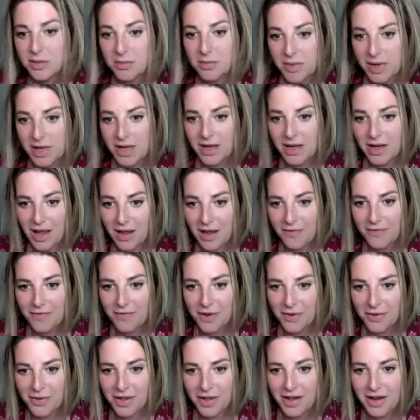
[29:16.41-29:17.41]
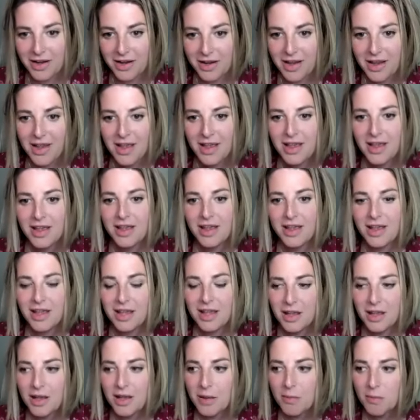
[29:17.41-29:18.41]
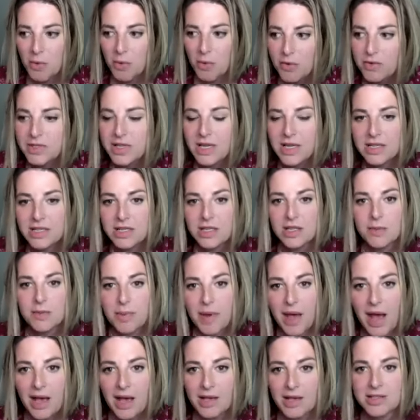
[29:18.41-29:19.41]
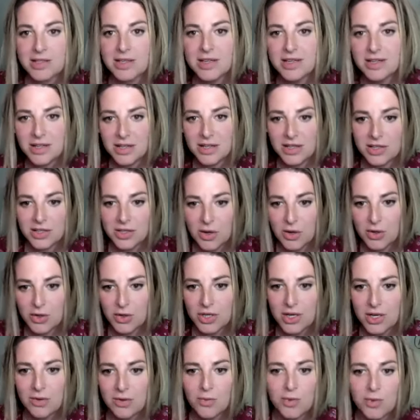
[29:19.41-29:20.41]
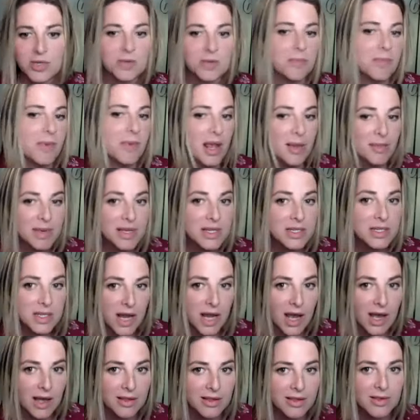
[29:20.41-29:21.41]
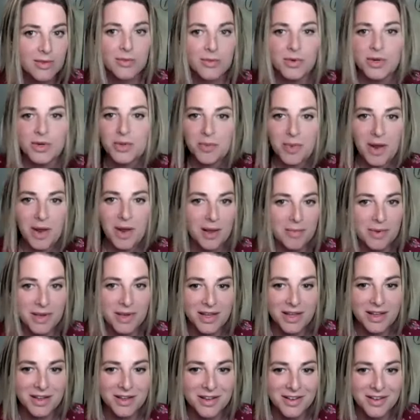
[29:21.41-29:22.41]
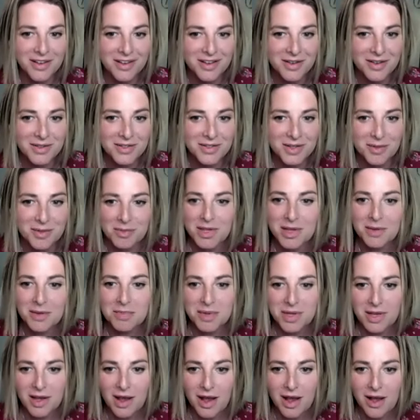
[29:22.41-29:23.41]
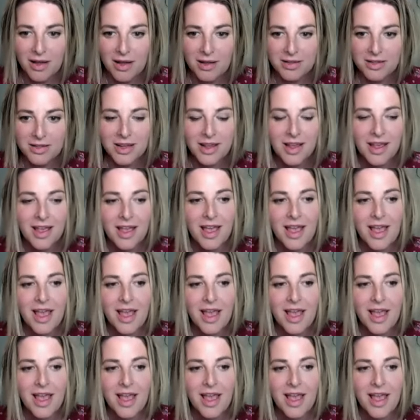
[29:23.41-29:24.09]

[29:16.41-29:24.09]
To me, I felt like moves into the past, into this ocean, which may be death, which may be something beyond.